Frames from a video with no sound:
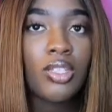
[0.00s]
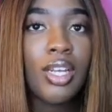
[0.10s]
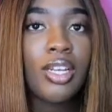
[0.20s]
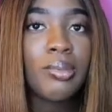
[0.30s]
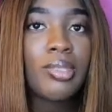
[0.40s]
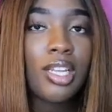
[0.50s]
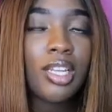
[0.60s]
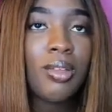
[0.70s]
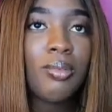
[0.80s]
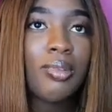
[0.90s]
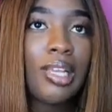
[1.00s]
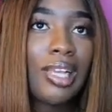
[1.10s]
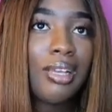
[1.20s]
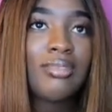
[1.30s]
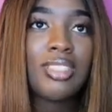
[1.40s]
So I ended up telling him,
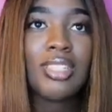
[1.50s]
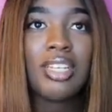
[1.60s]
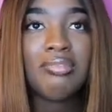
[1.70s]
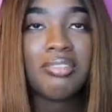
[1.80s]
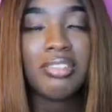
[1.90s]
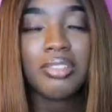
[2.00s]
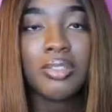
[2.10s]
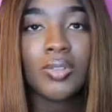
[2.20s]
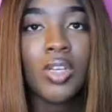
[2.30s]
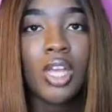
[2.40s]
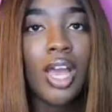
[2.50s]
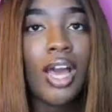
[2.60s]
like, I'm just not feeling you.